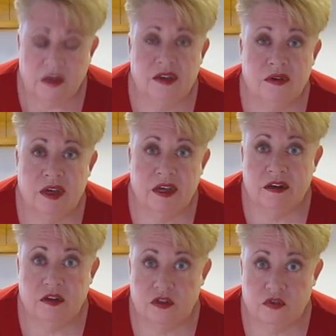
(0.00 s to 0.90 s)
You
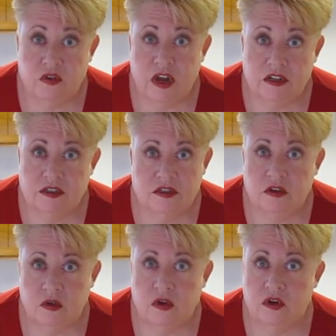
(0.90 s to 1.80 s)
can use
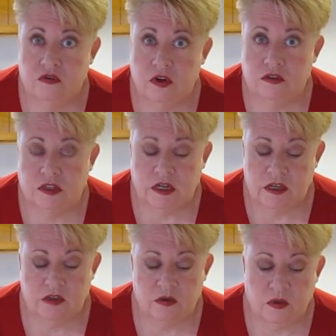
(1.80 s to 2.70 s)
fresh or frozen.
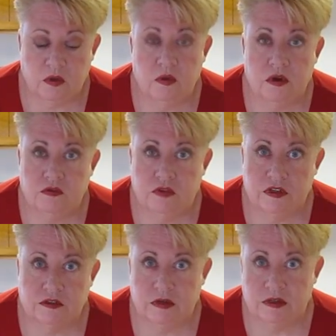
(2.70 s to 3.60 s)
Either will work for
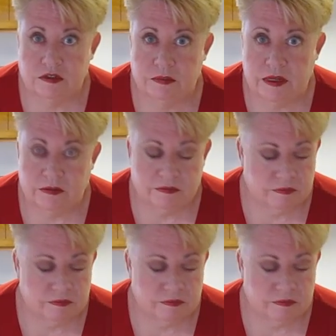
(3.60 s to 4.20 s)
this recipe.